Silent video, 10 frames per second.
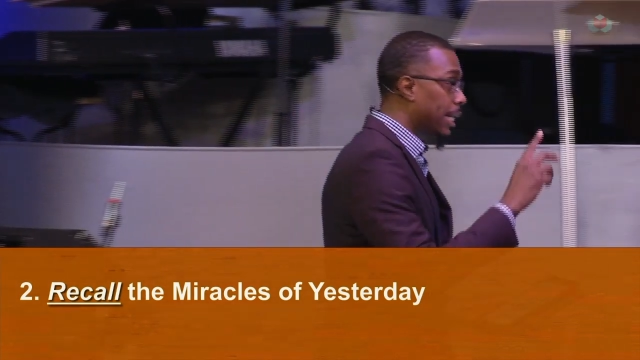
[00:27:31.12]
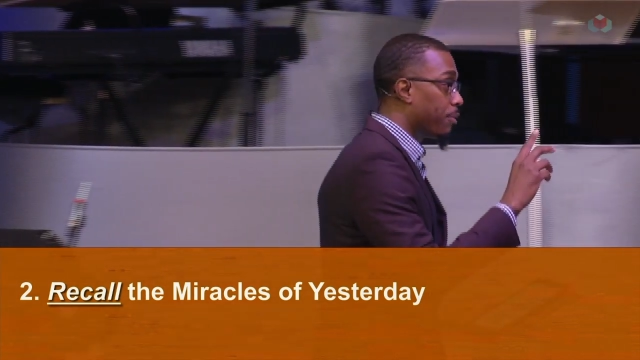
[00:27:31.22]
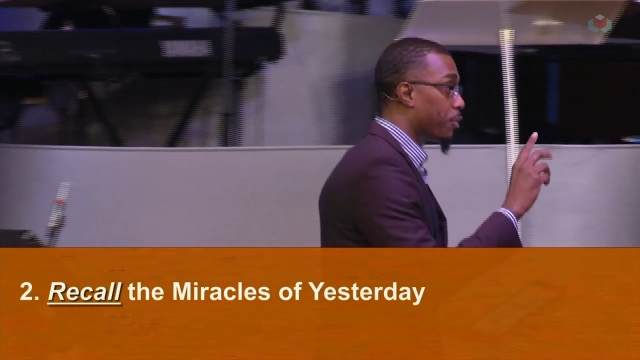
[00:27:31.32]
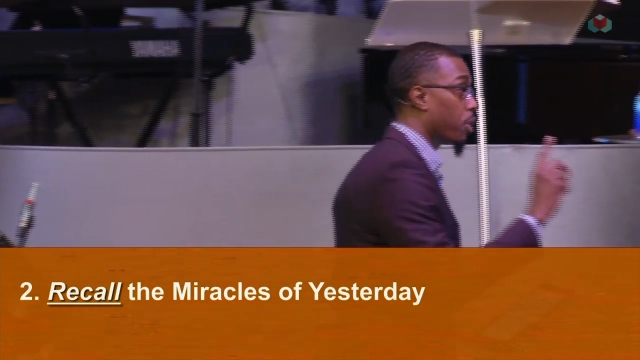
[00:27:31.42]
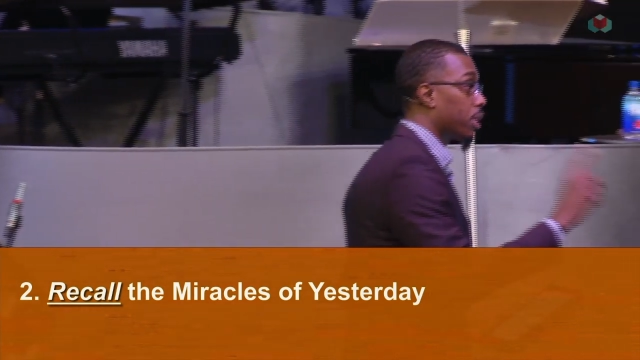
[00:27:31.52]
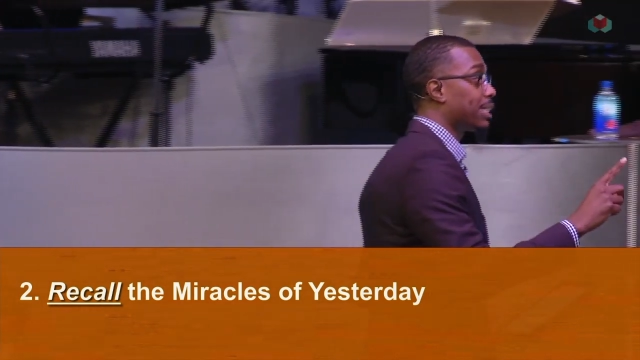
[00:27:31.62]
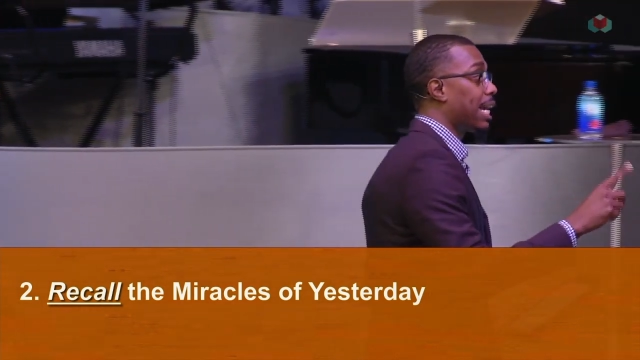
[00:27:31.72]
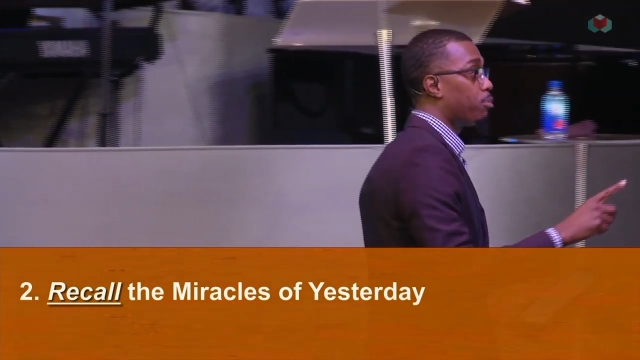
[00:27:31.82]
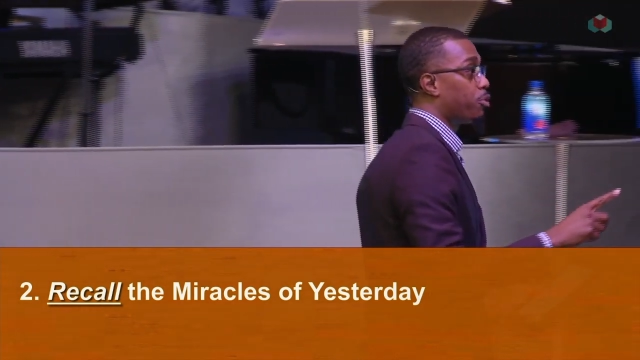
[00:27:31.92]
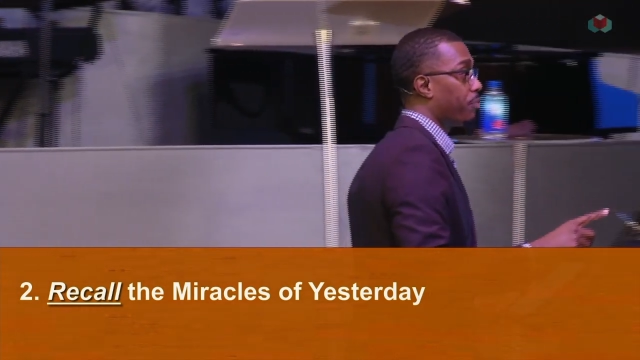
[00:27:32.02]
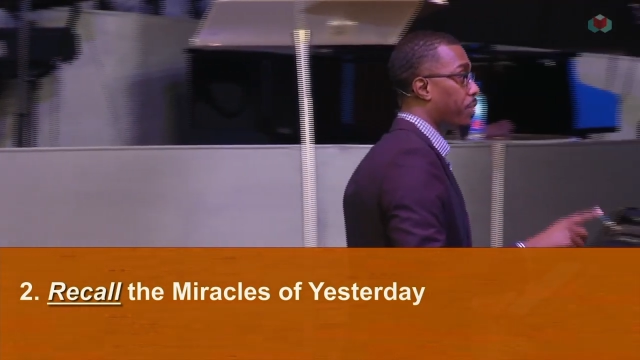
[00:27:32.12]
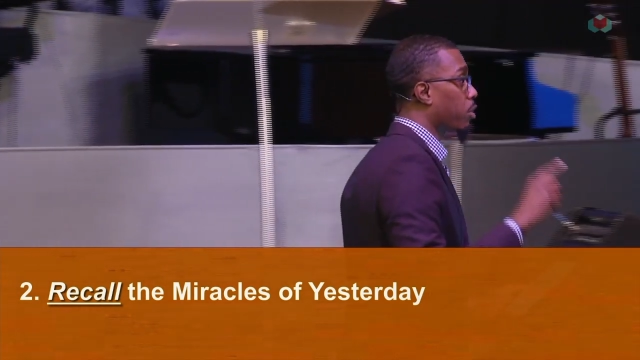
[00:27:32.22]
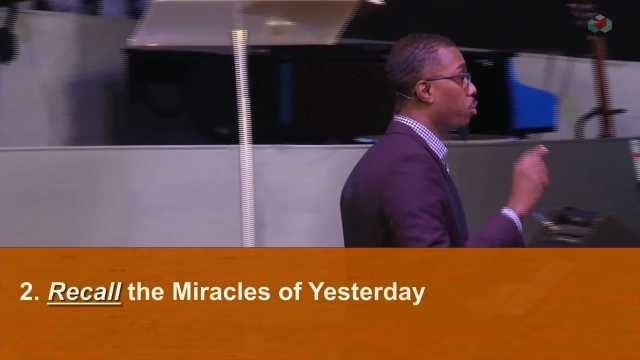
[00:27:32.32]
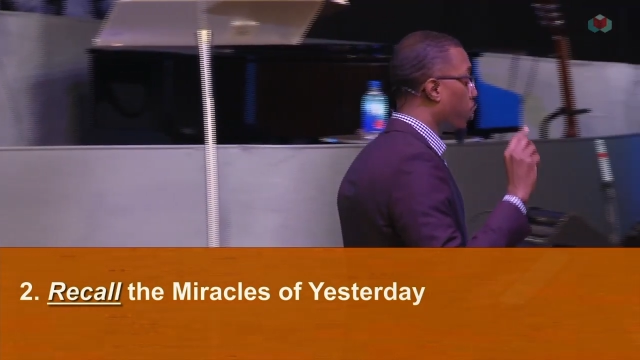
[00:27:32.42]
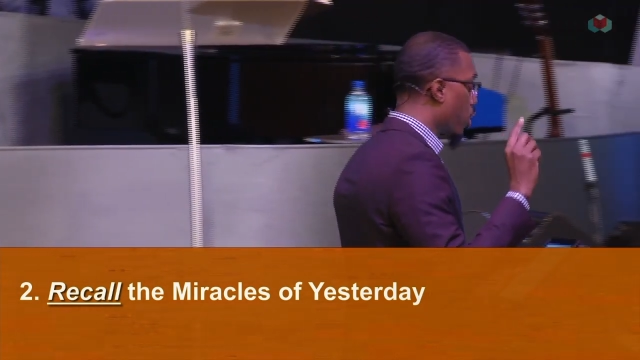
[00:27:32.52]
if you're going to stop
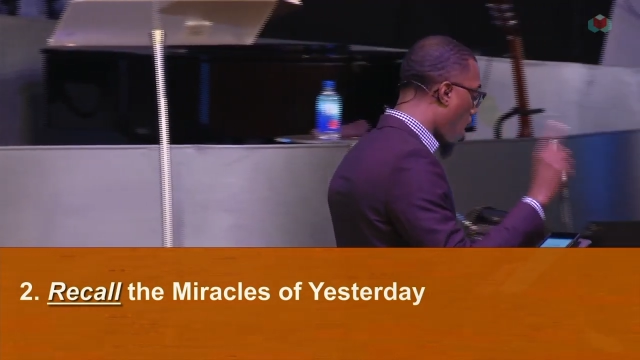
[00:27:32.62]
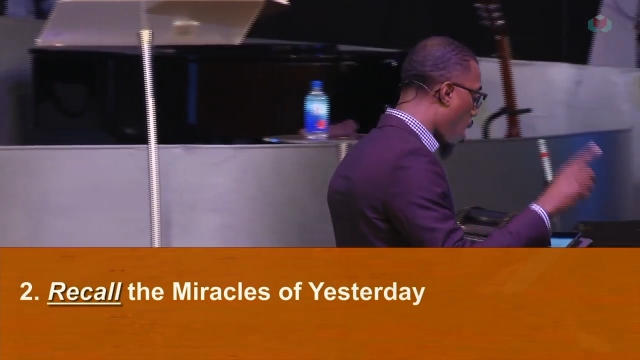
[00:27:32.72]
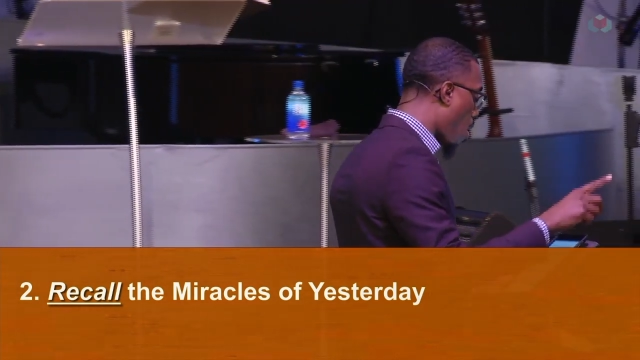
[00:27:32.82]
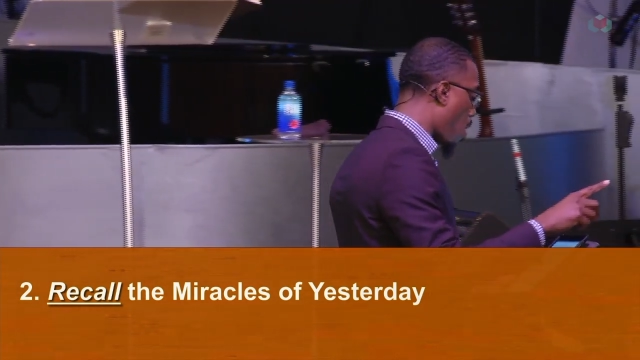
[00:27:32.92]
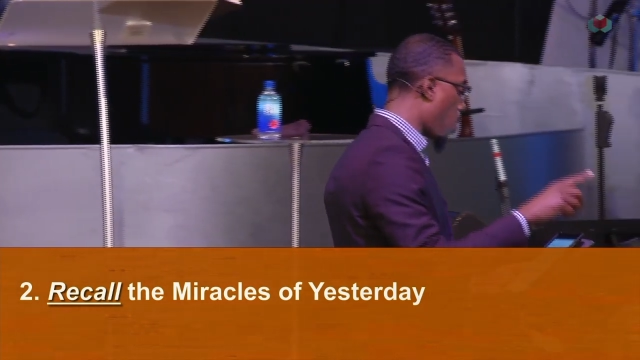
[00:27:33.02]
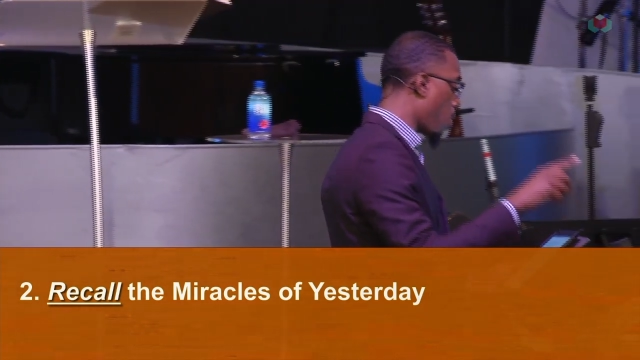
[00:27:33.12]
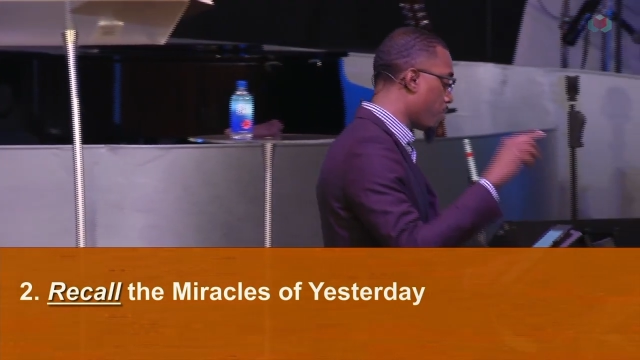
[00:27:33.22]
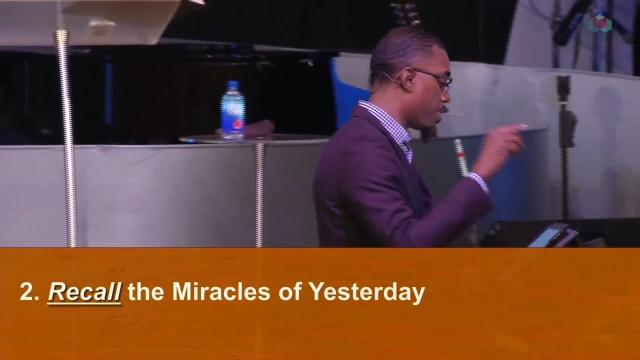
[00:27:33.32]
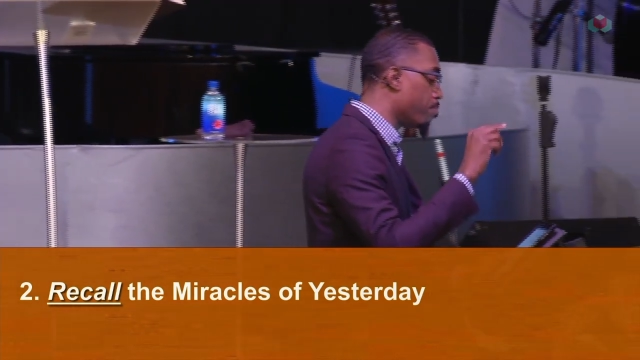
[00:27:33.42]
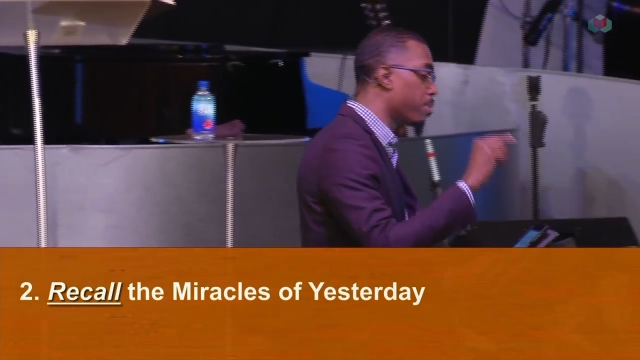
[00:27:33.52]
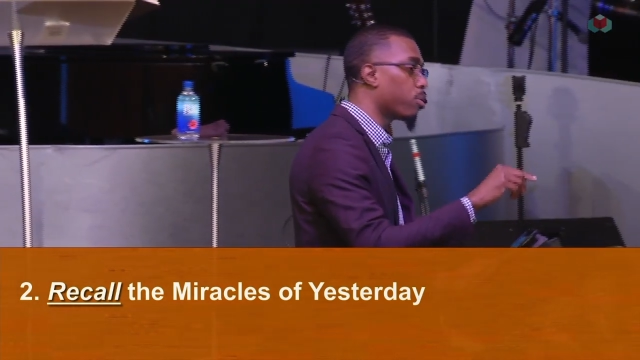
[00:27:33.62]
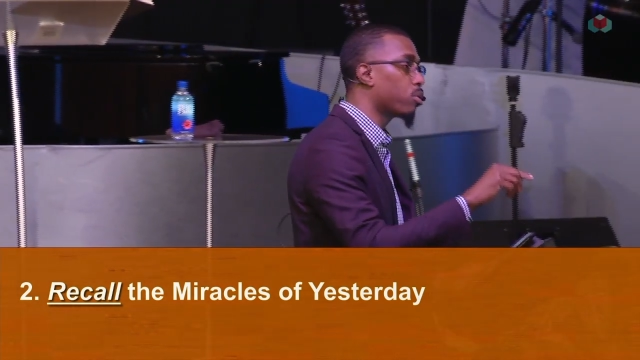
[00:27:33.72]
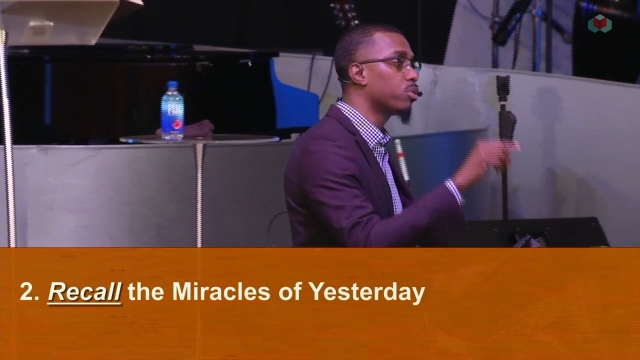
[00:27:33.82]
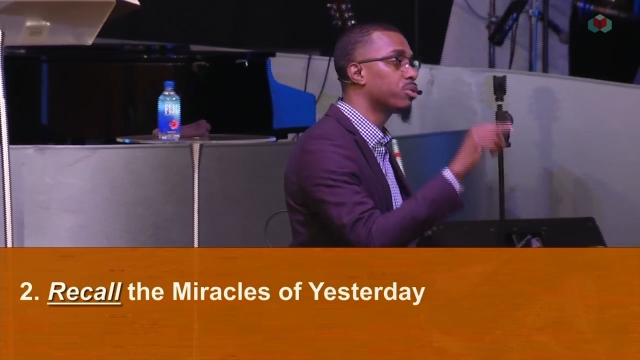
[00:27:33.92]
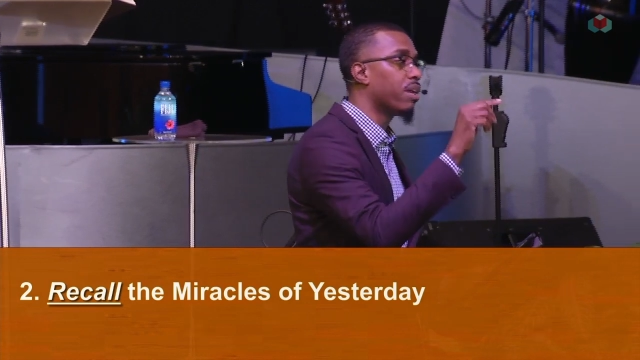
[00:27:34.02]
drifting, recall the
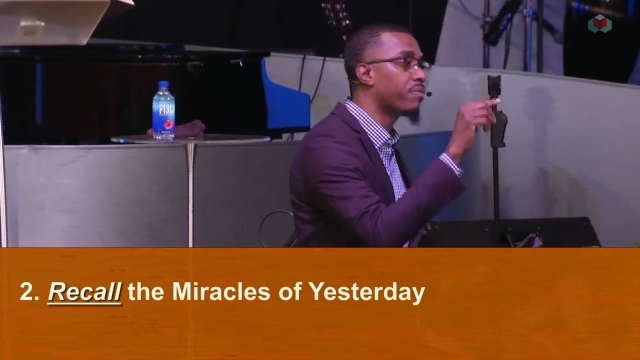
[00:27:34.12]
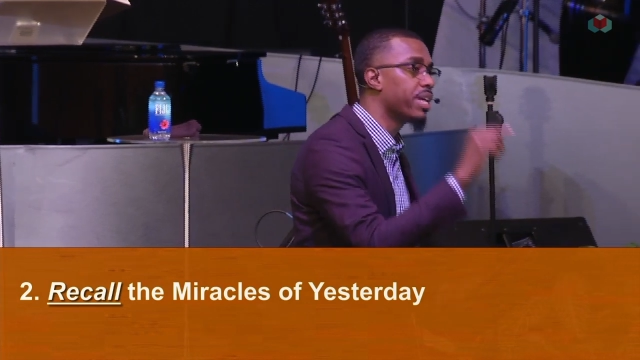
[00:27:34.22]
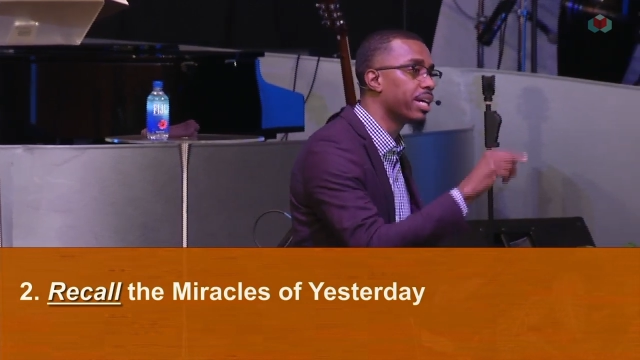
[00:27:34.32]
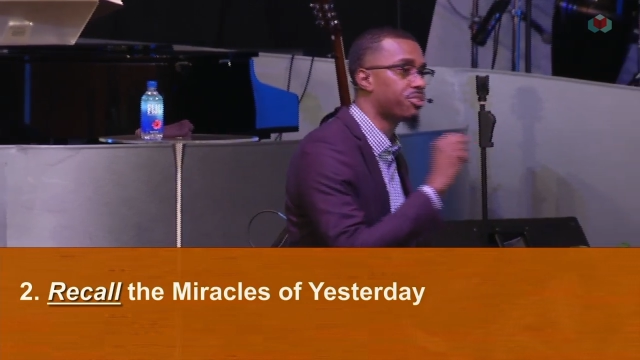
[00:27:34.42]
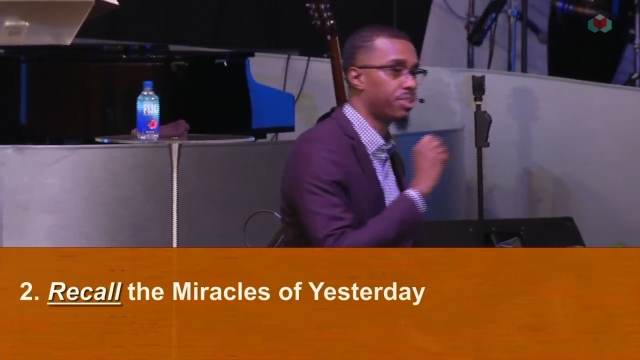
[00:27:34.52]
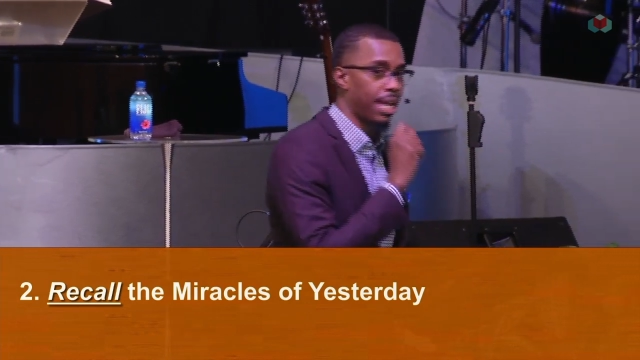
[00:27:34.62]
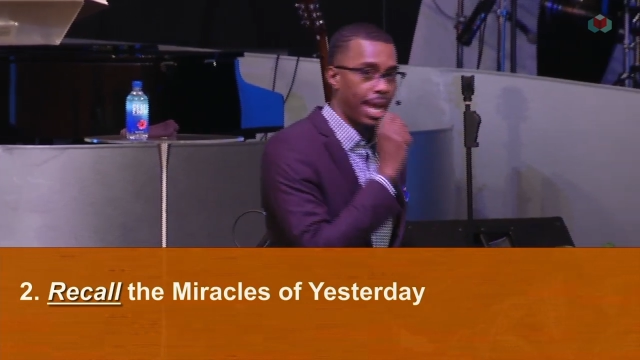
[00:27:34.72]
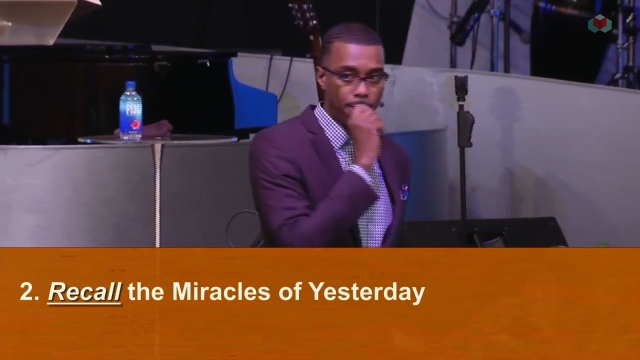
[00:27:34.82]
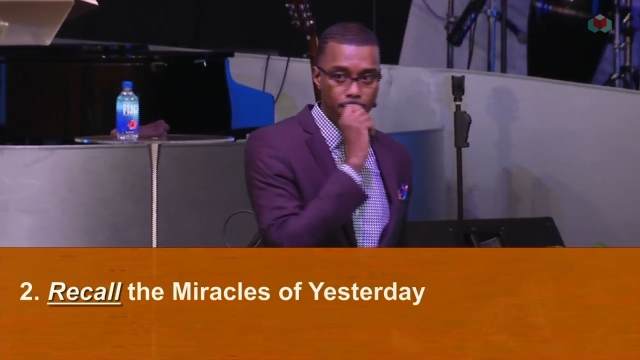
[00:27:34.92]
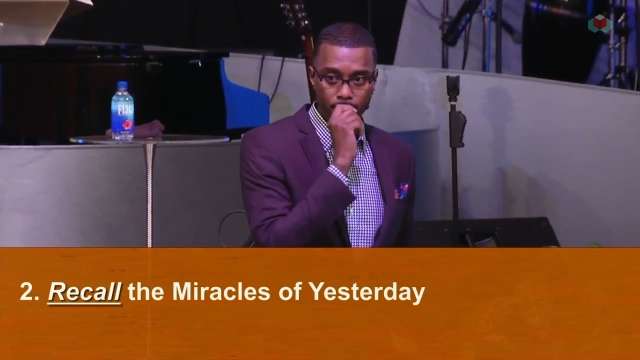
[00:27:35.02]
miracles of yesterday.